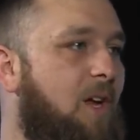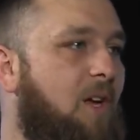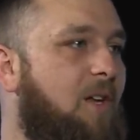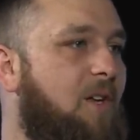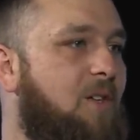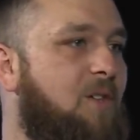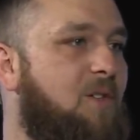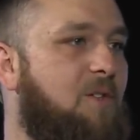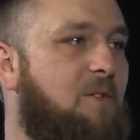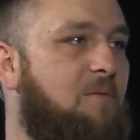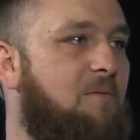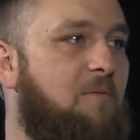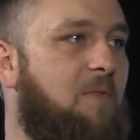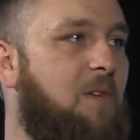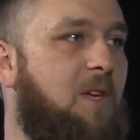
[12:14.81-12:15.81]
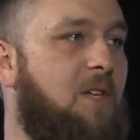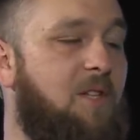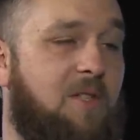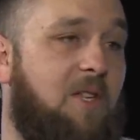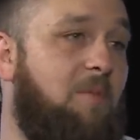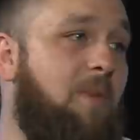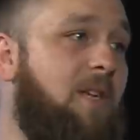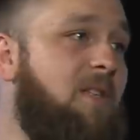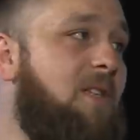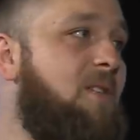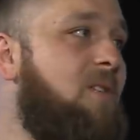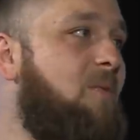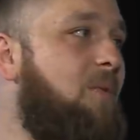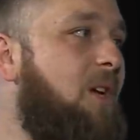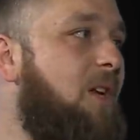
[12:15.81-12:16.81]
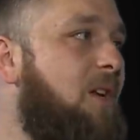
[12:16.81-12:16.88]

And it just didn't make sense to me.